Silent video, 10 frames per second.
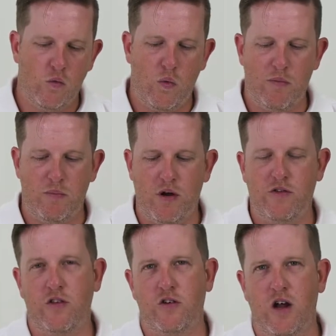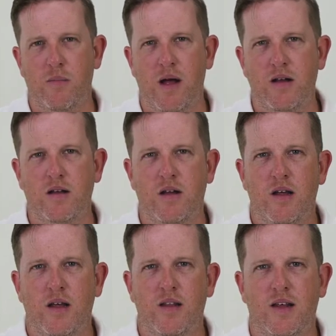When we press the shutter button,
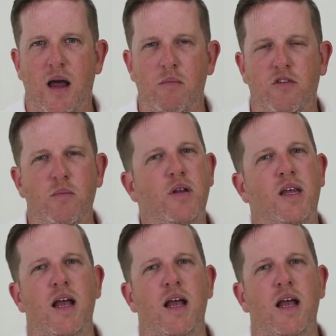the camera simply